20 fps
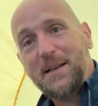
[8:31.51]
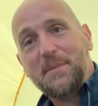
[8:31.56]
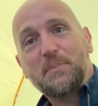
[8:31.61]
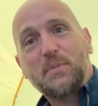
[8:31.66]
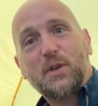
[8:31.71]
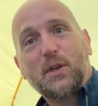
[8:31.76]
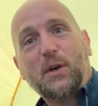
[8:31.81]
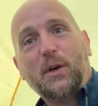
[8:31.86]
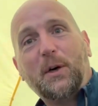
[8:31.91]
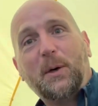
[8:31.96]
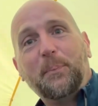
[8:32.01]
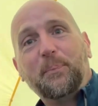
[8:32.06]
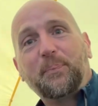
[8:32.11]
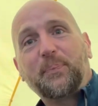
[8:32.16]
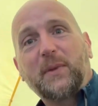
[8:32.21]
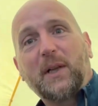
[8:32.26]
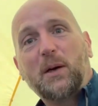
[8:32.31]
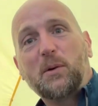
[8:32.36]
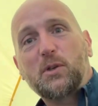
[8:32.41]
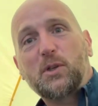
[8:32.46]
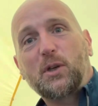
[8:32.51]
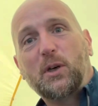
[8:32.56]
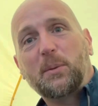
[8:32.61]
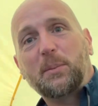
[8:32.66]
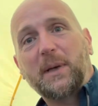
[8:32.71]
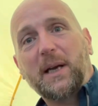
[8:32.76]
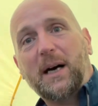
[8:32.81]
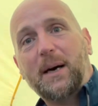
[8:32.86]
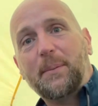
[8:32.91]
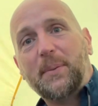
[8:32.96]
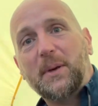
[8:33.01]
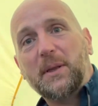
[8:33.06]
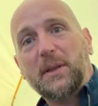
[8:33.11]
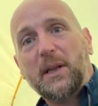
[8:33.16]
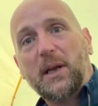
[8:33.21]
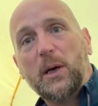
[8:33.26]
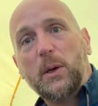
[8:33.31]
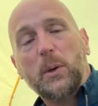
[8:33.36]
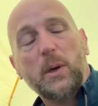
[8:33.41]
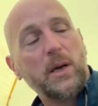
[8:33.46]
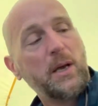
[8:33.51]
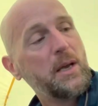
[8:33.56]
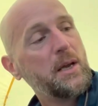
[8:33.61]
So I'll stop gabbing now.